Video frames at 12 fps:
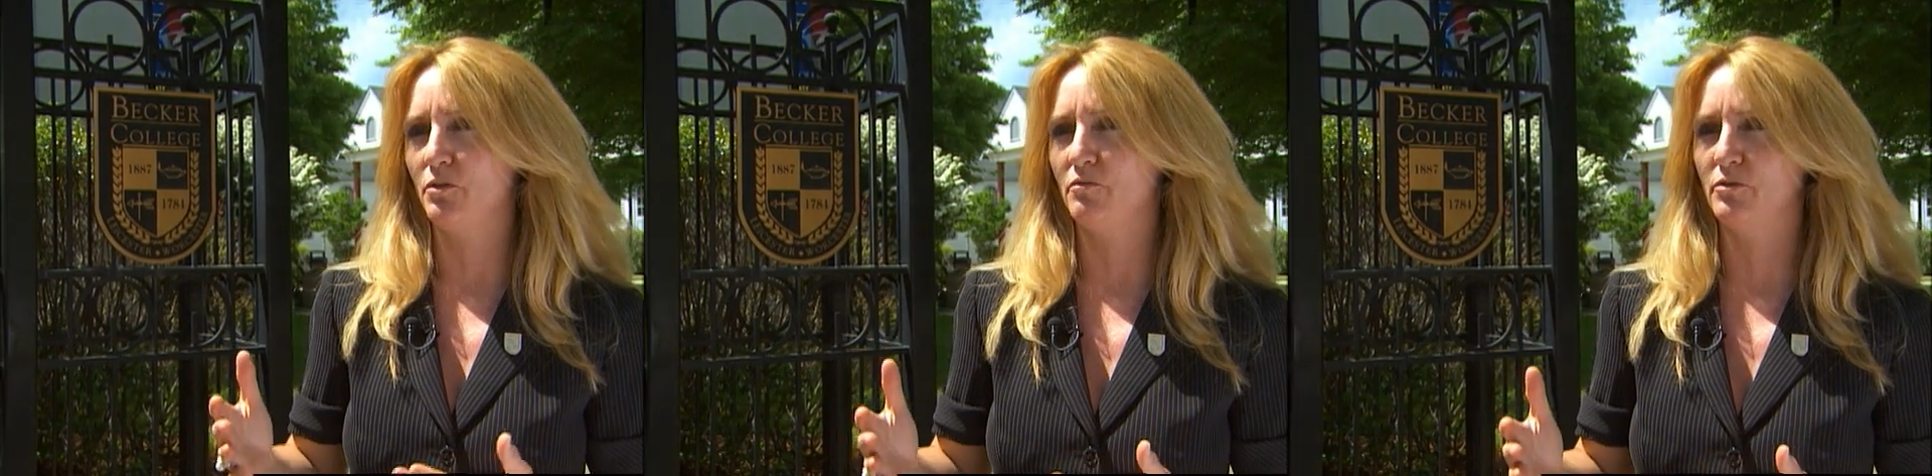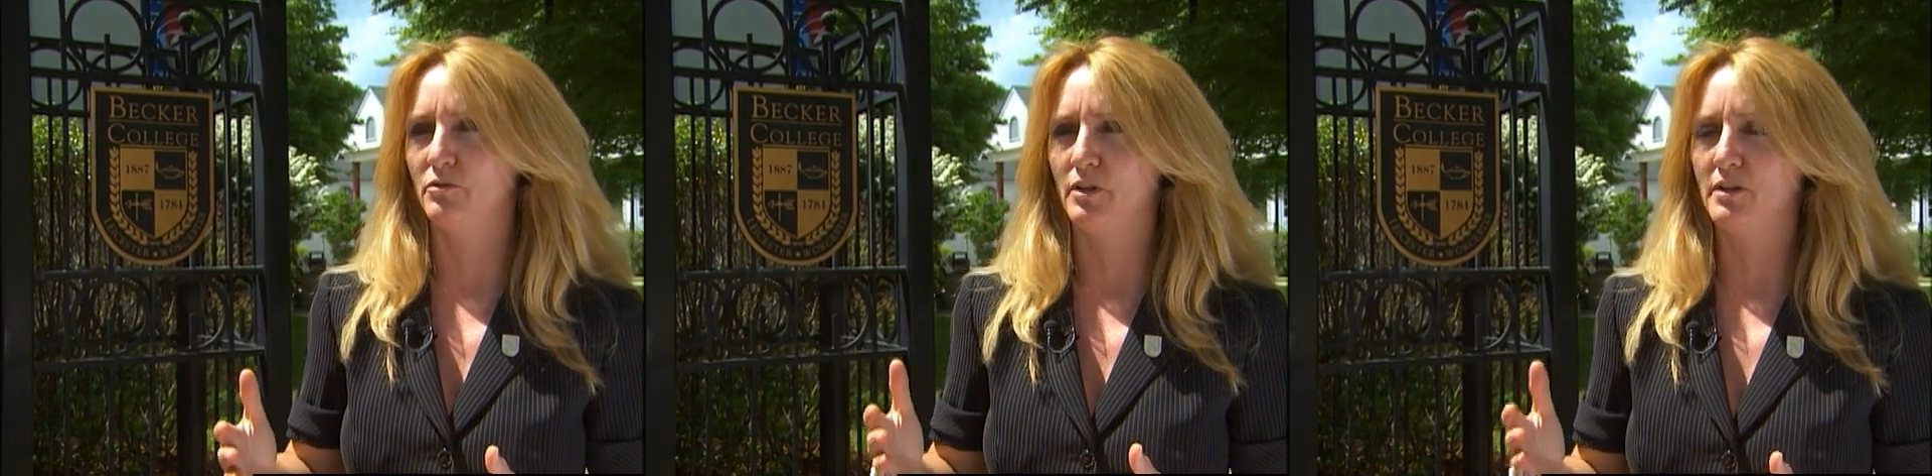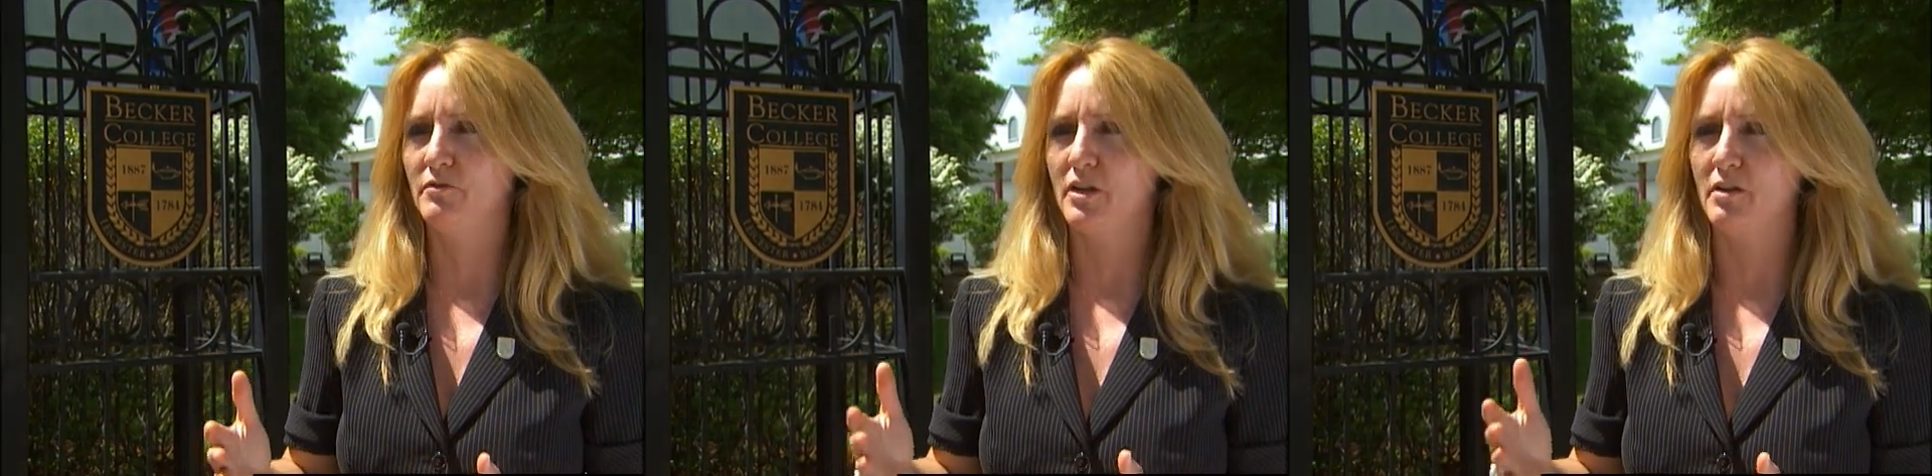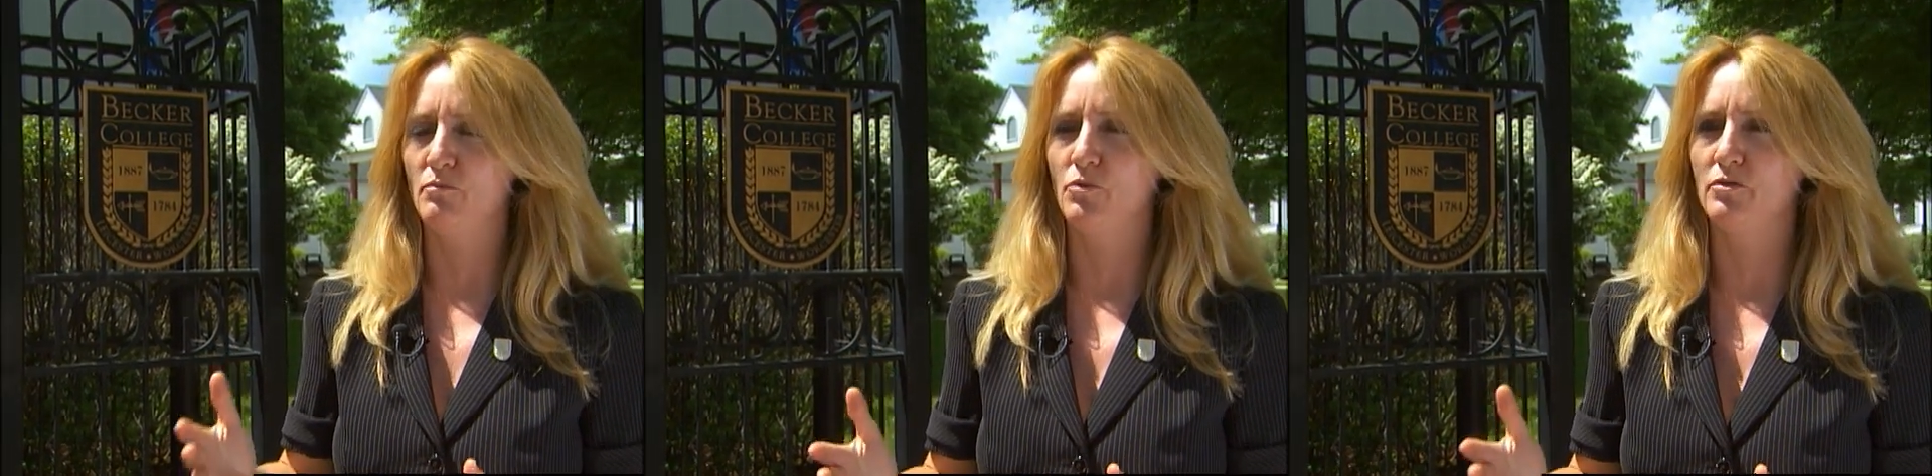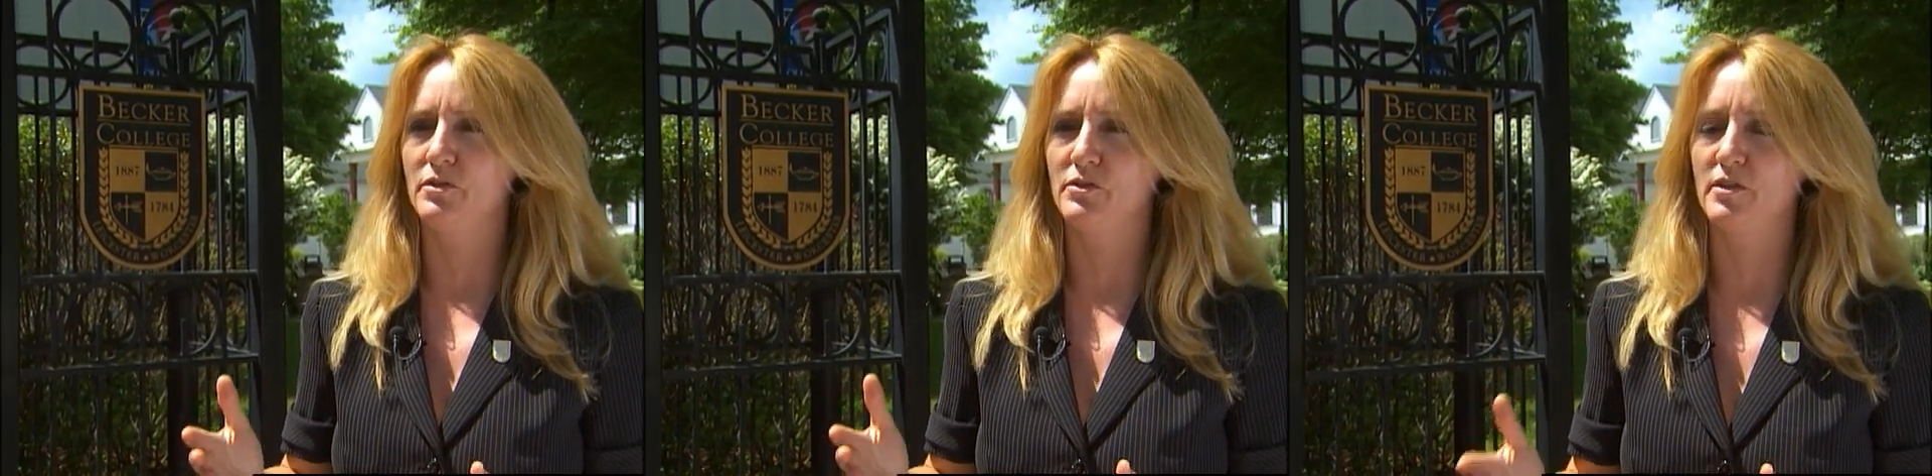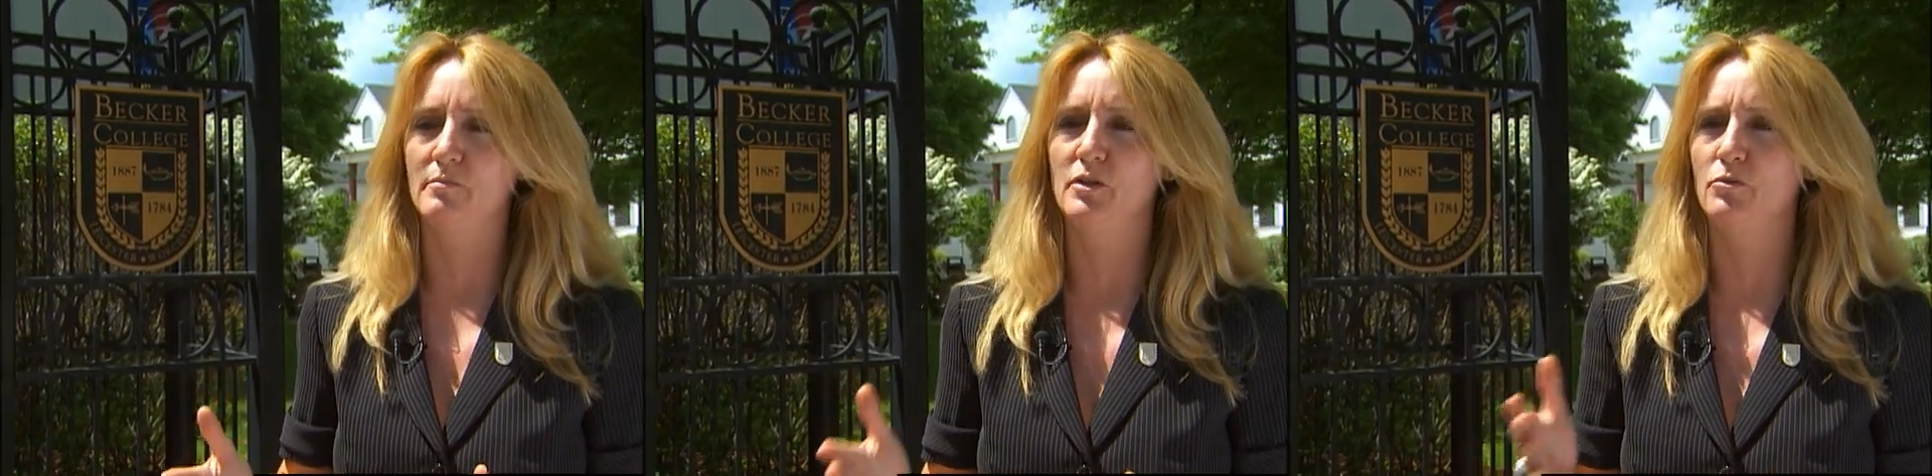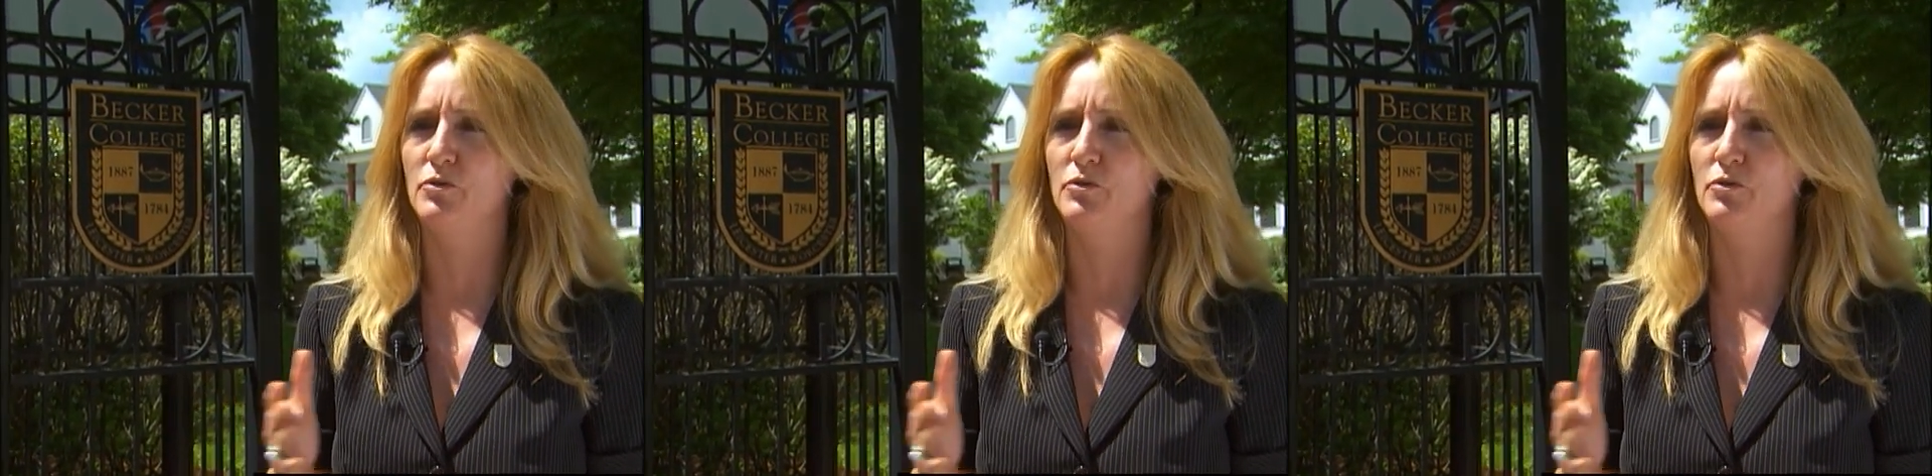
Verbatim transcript: over their lifetime more than somebody